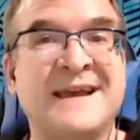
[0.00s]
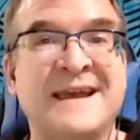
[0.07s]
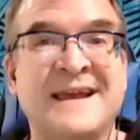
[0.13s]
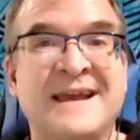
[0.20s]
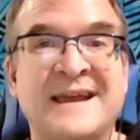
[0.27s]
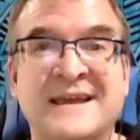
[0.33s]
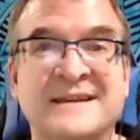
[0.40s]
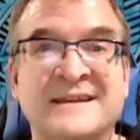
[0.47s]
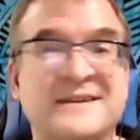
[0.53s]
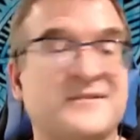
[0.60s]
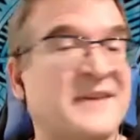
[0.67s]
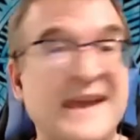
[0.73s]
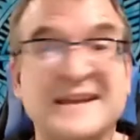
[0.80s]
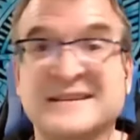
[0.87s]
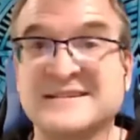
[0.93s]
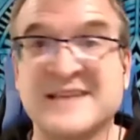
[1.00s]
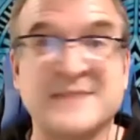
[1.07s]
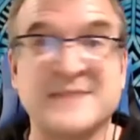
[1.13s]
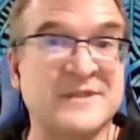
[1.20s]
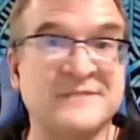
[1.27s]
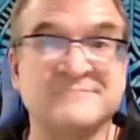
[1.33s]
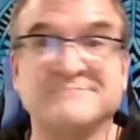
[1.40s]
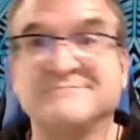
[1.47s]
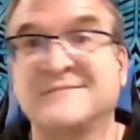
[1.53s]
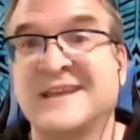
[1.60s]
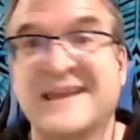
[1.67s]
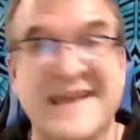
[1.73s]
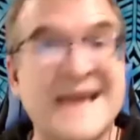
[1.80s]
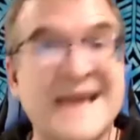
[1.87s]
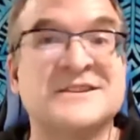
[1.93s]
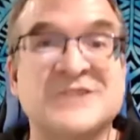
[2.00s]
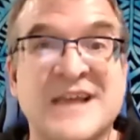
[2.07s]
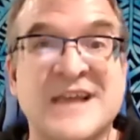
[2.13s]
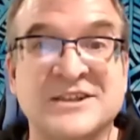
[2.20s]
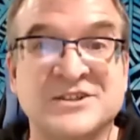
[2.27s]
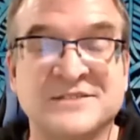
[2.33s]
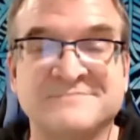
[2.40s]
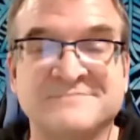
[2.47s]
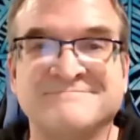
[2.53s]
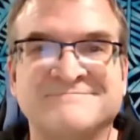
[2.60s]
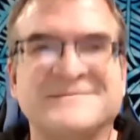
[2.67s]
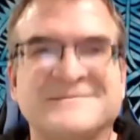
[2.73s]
And if you can't accept it and you can't change it,